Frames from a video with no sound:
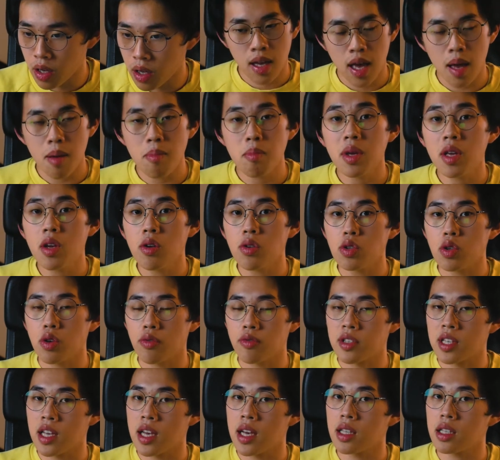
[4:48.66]
And because
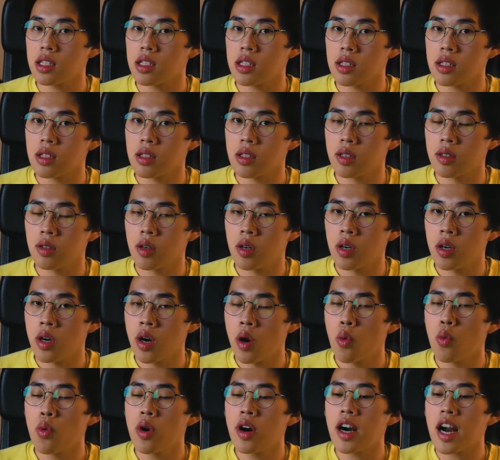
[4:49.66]
of that,
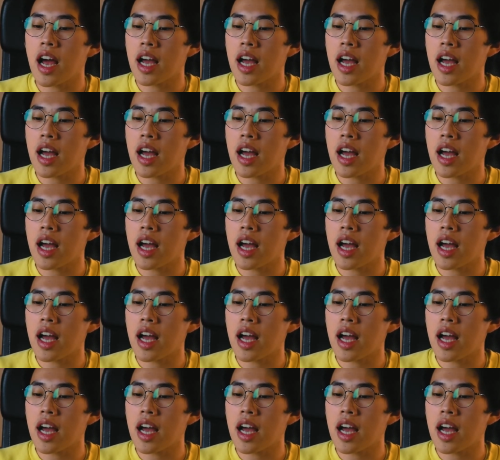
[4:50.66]
we're